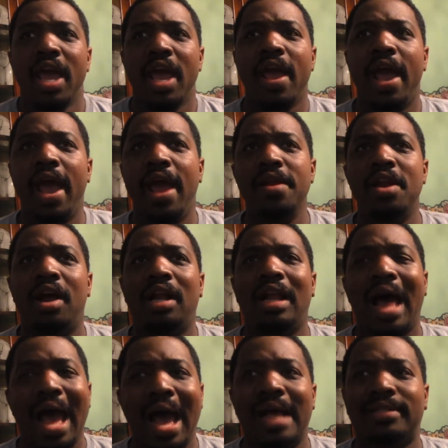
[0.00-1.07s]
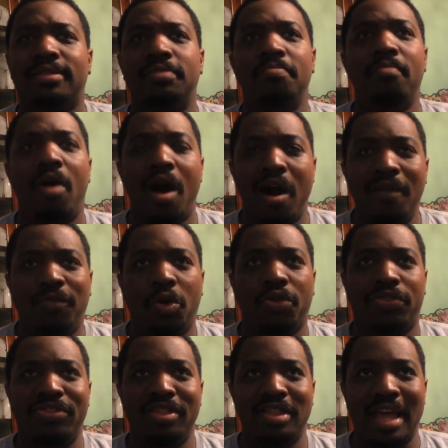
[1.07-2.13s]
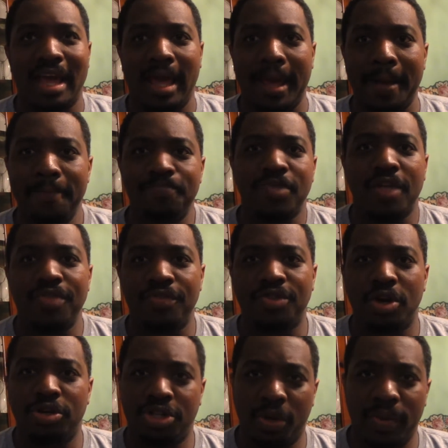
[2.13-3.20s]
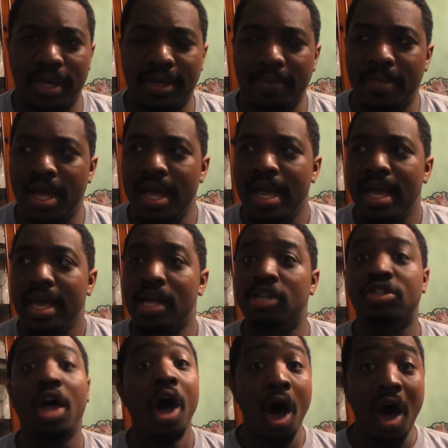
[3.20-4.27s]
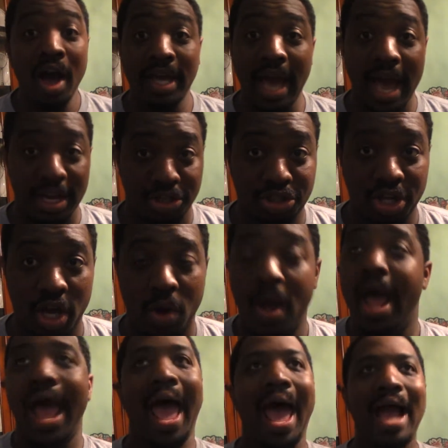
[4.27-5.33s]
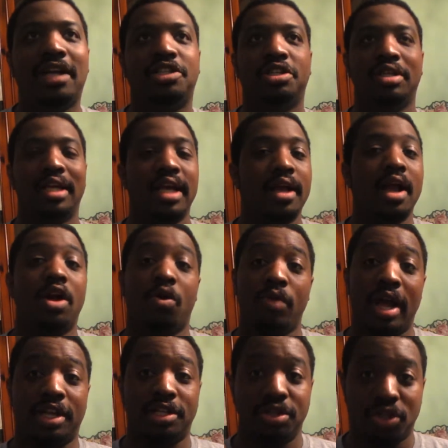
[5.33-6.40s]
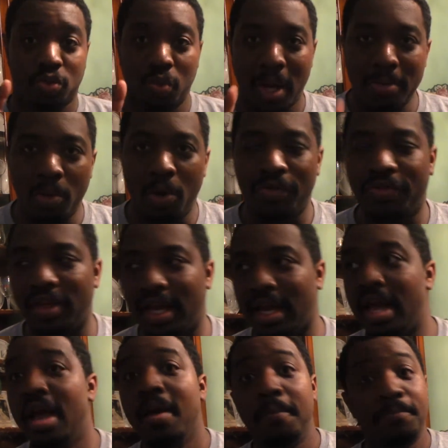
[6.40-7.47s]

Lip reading: And the last Marvel thing that they're doing is the Hawkeye show. Actually, correction, there's one more thing.